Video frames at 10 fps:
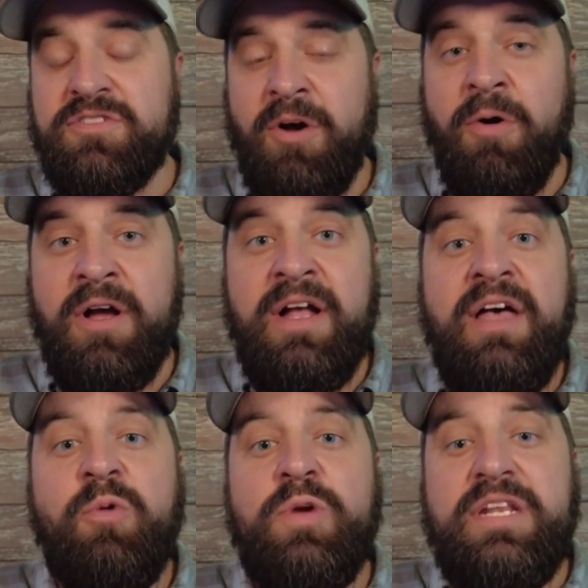So
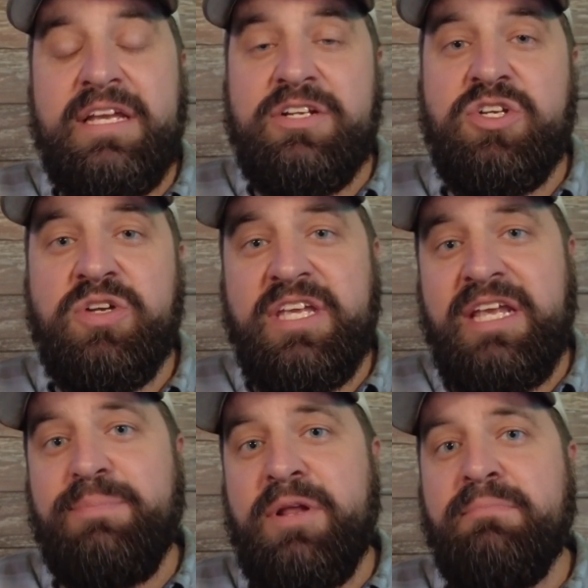we need to
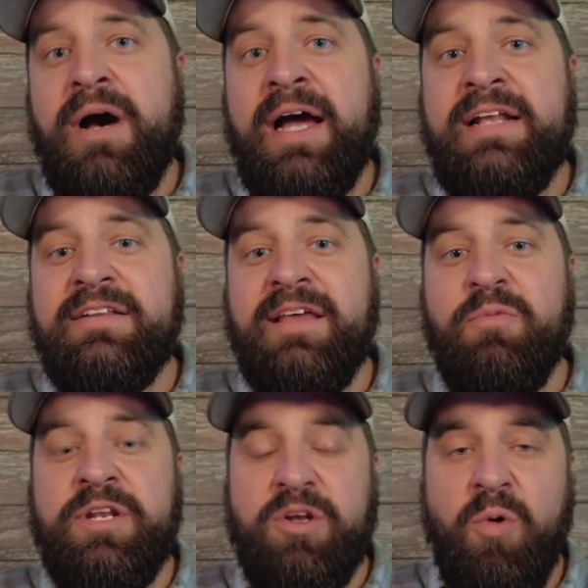keep in mind that
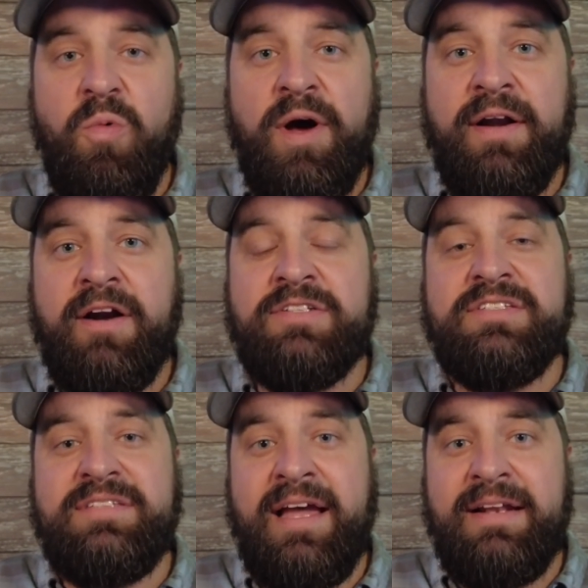we don't want our
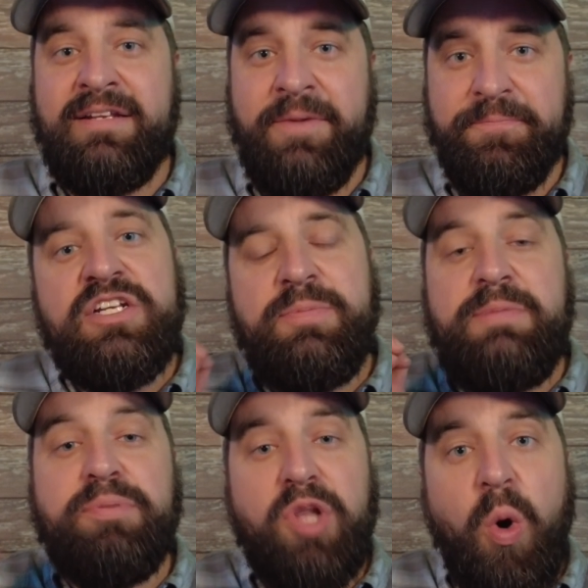scent to be
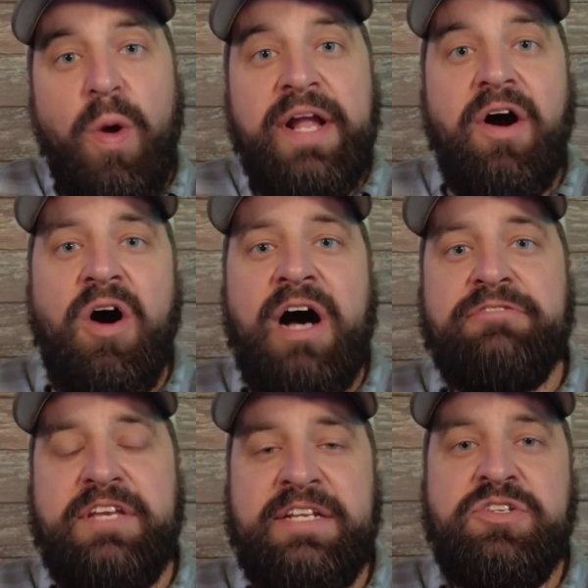blowing
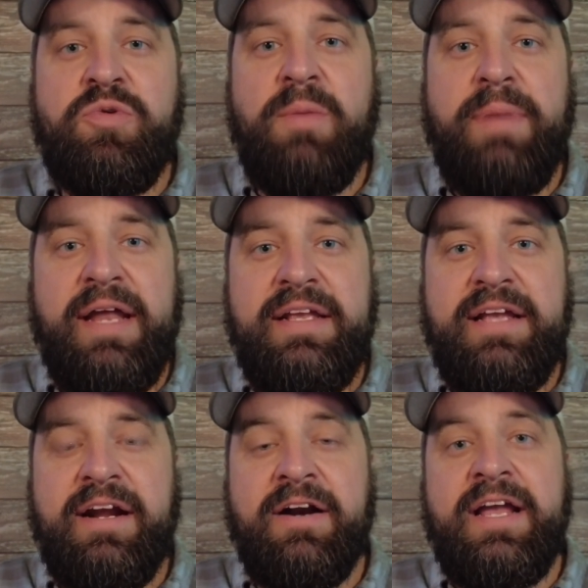off into a
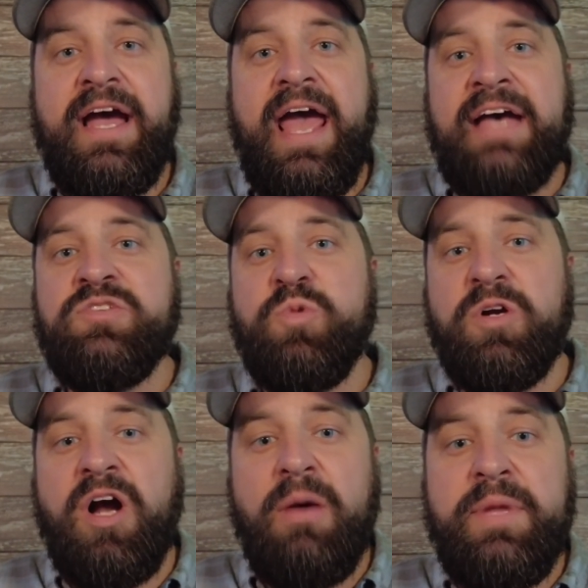bedding area as
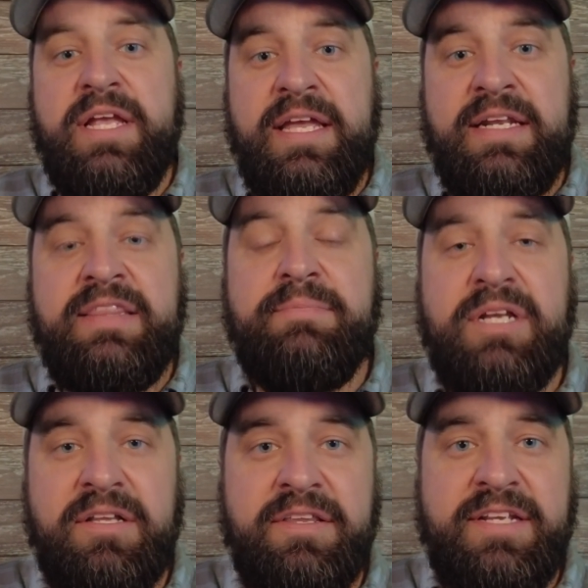we're coming in the
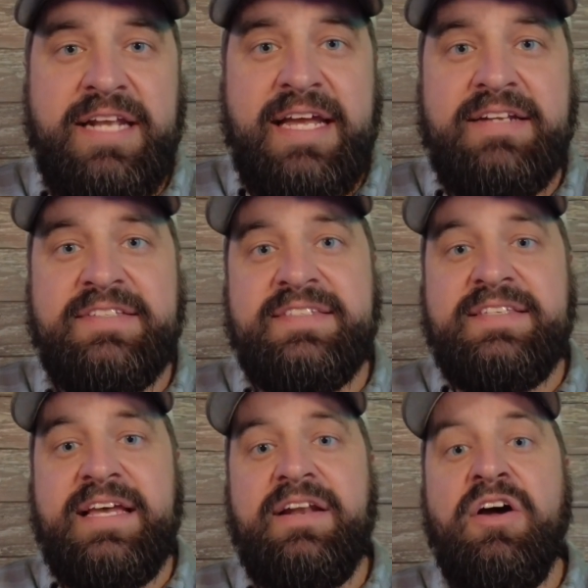middle of the day to
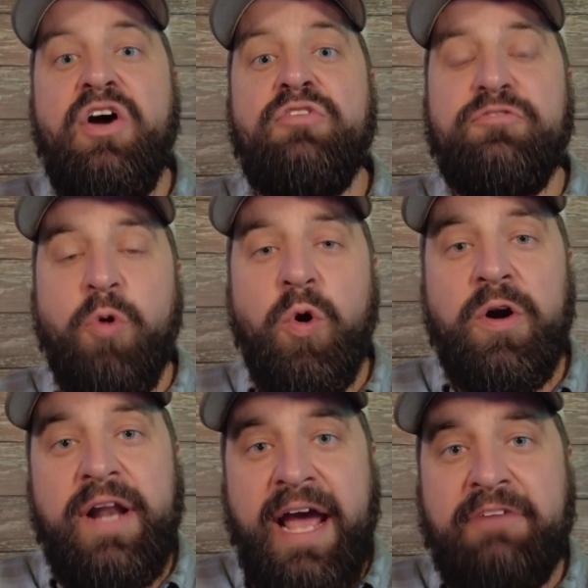sit
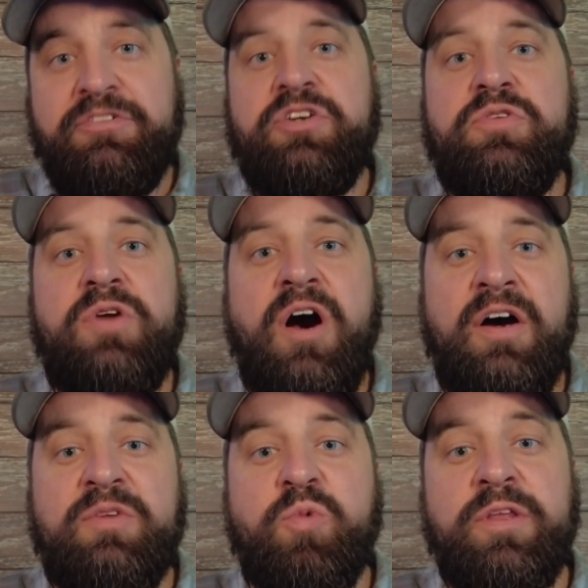for an afternoon
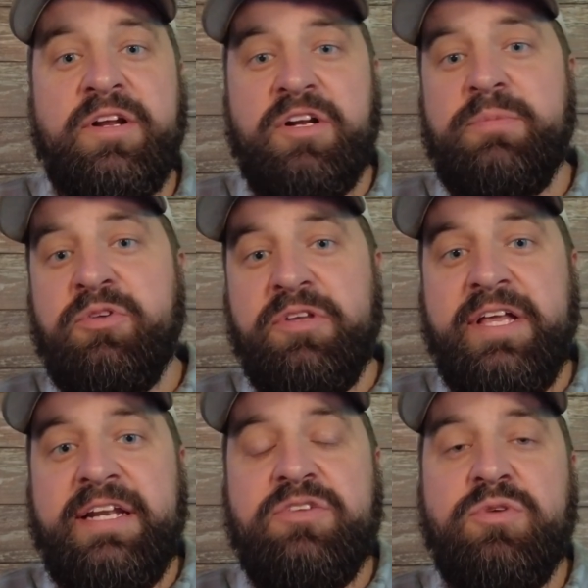hunt where they're going to be
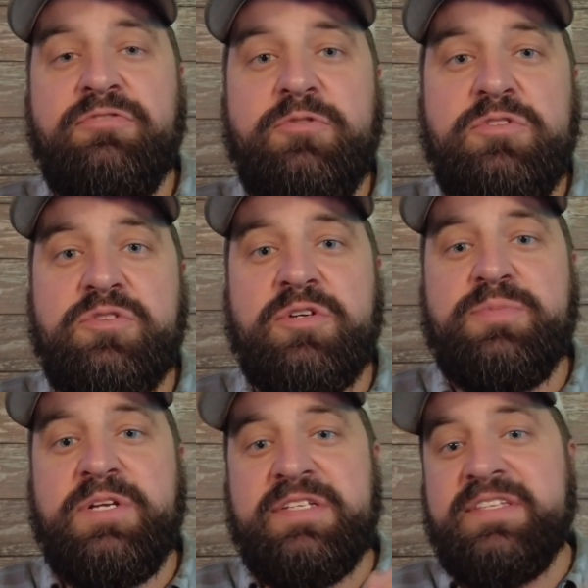relating to a food source
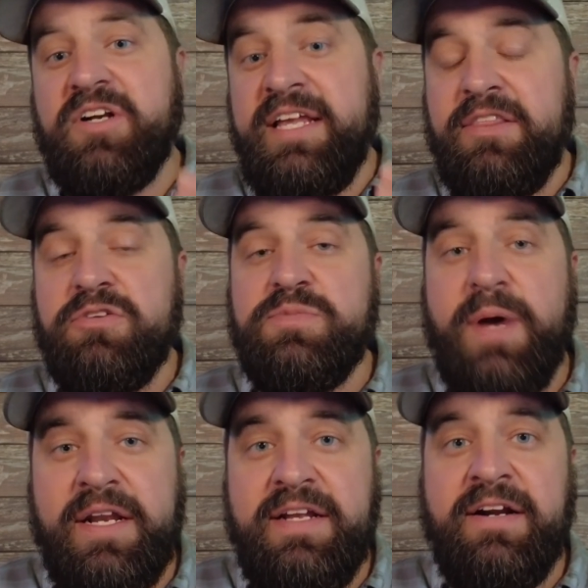because they're in those
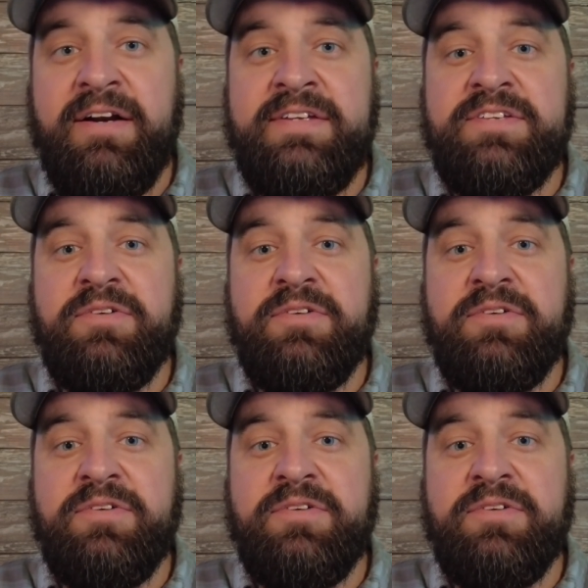bedding areas